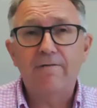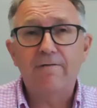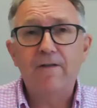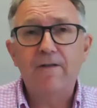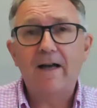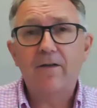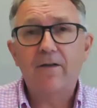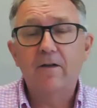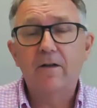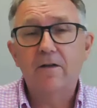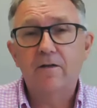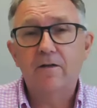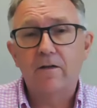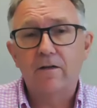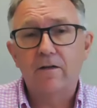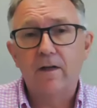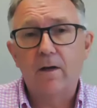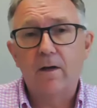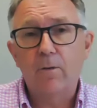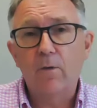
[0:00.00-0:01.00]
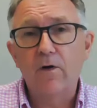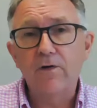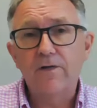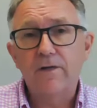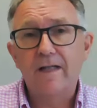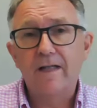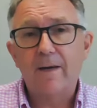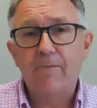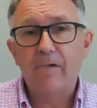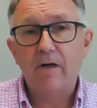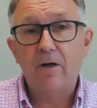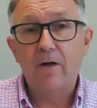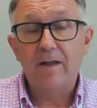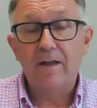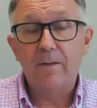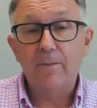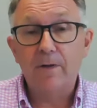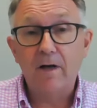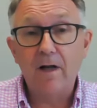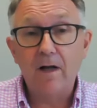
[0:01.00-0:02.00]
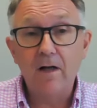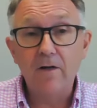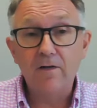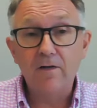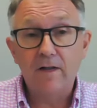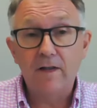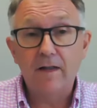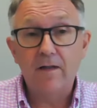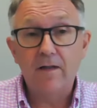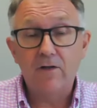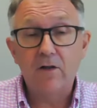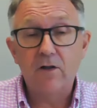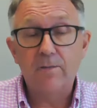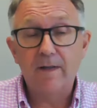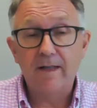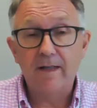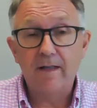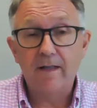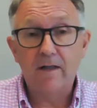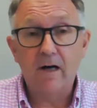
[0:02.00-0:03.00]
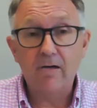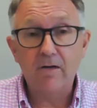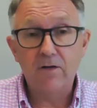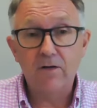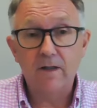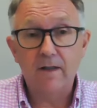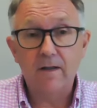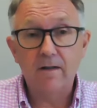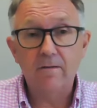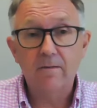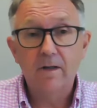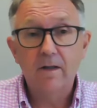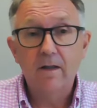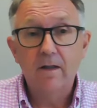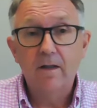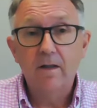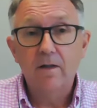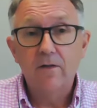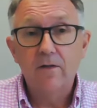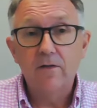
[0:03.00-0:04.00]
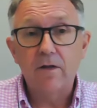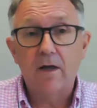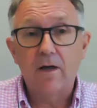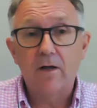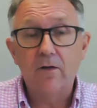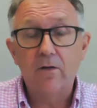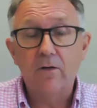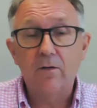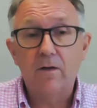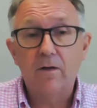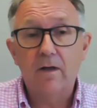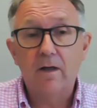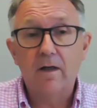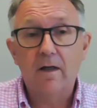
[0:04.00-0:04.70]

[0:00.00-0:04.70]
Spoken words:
the fact that there was an embryo that implanted should be encouraging. So,